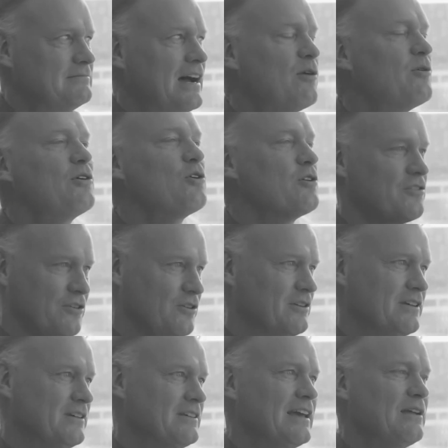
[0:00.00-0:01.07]
on earth
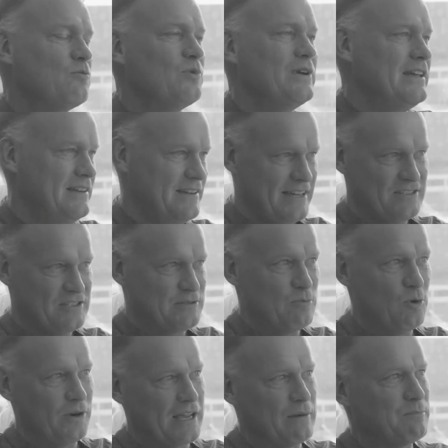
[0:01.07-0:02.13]
can we, as a
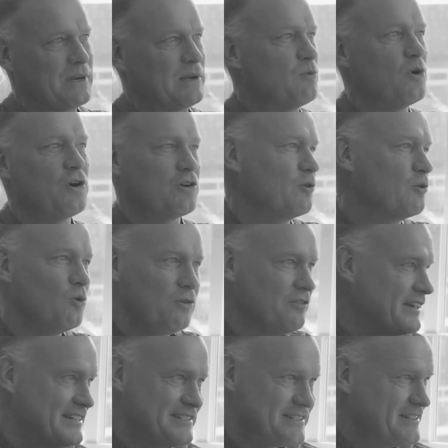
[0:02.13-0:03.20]
small company, work on all
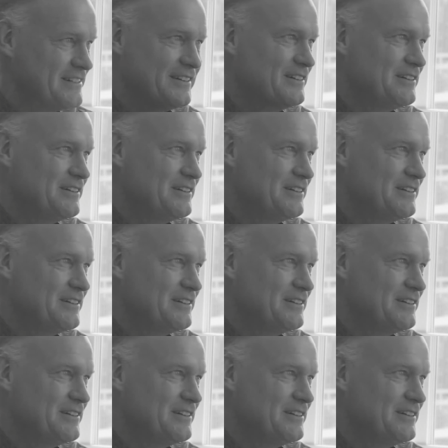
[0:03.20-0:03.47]
these